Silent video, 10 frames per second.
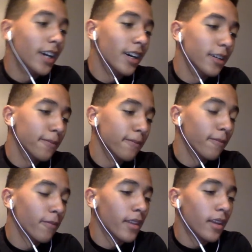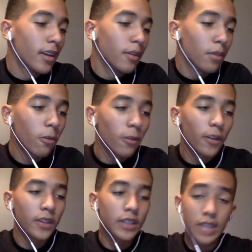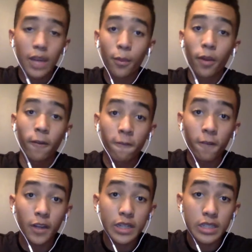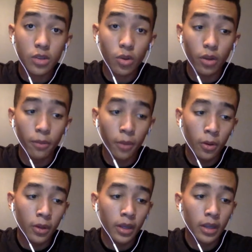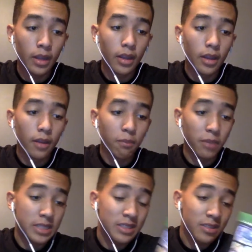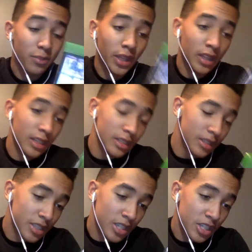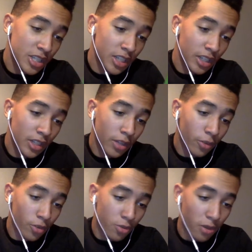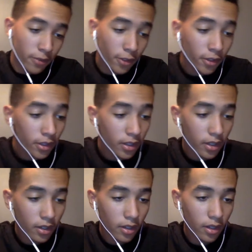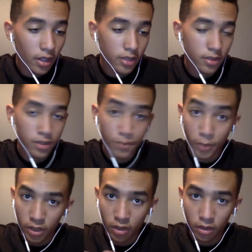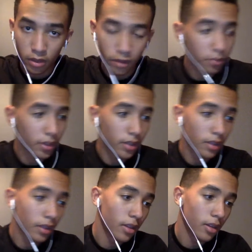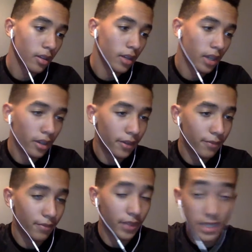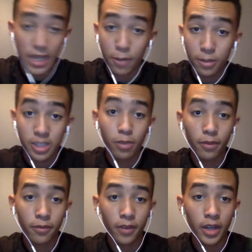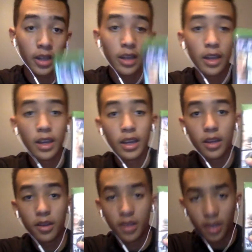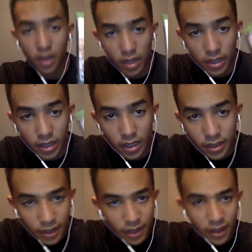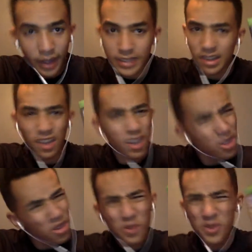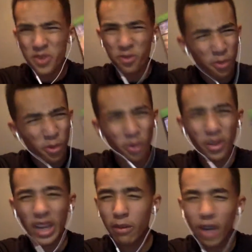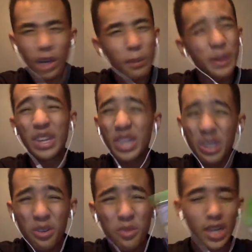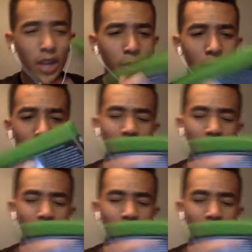But overall, this game had a fun story mode. My sister made the decision to kill Trevor. Spoiler alert, but this game was super fun. It has a huge world, and when I mean huge, I mean